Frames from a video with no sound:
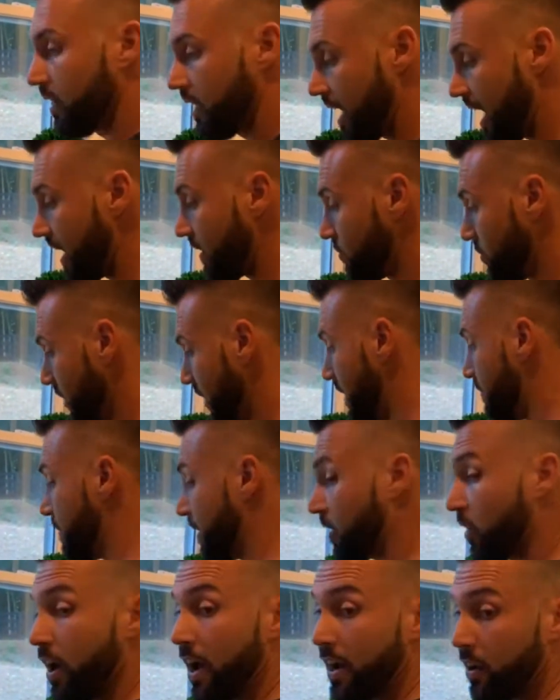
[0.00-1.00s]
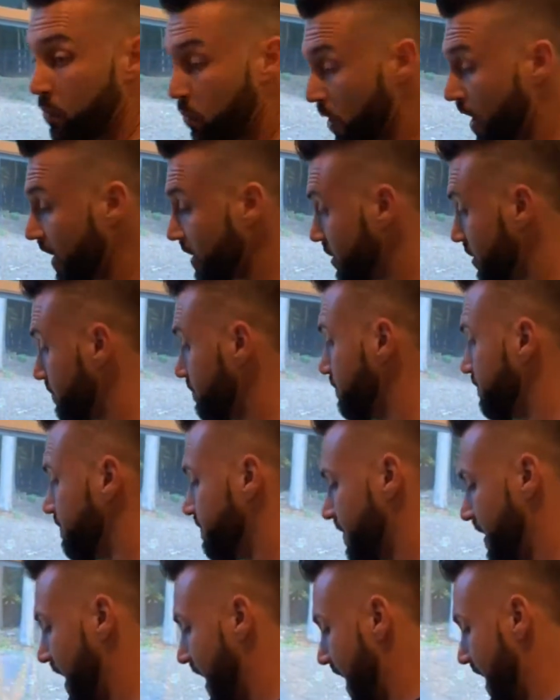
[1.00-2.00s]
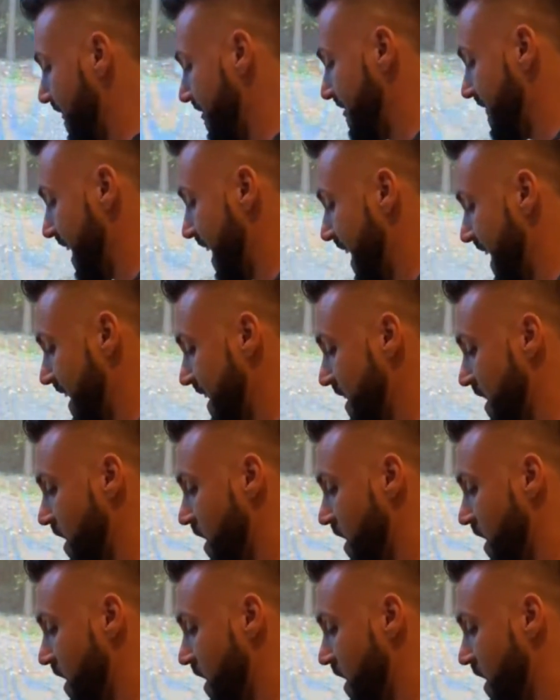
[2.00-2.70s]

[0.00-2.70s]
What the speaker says: actually I'm gonna go ahead and wash them, and then